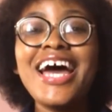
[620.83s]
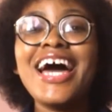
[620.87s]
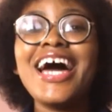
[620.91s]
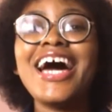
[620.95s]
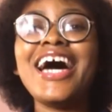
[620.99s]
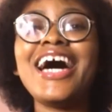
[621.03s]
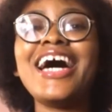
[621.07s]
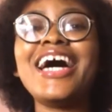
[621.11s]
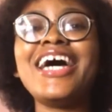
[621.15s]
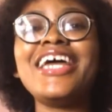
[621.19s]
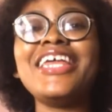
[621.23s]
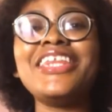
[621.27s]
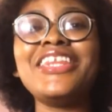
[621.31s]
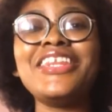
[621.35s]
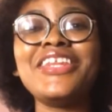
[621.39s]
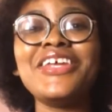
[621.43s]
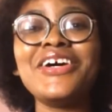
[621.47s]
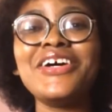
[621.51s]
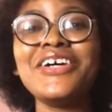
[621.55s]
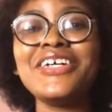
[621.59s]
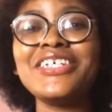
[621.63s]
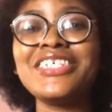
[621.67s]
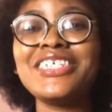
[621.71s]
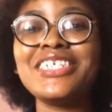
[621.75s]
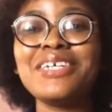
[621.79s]
I
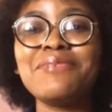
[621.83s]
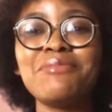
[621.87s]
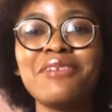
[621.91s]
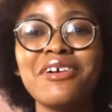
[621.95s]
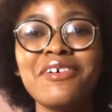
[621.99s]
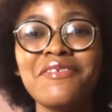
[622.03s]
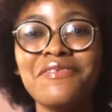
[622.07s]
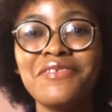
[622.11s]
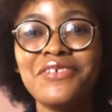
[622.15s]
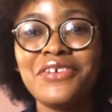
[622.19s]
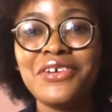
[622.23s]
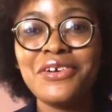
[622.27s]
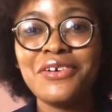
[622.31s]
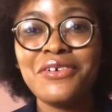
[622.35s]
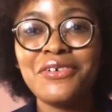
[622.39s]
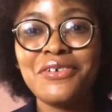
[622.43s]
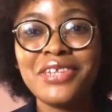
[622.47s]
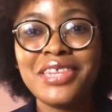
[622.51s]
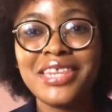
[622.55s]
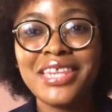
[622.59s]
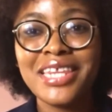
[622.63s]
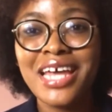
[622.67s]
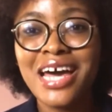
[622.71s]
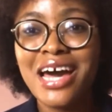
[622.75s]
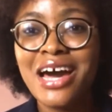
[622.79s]
know some of you
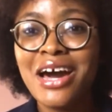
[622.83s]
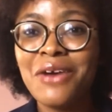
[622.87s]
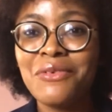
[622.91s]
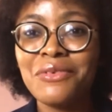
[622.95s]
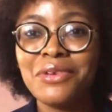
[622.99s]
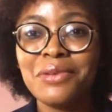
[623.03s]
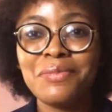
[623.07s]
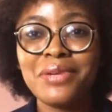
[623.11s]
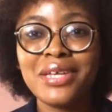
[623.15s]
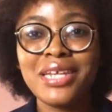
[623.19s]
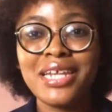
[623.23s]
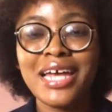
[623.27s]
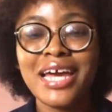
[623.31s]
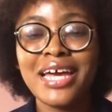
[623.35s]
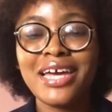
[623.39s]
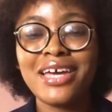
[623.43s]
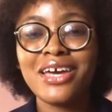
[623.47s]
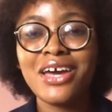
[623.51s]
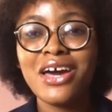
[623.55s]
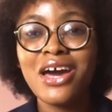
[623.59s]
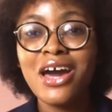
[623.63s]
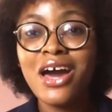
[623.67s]
now will be like,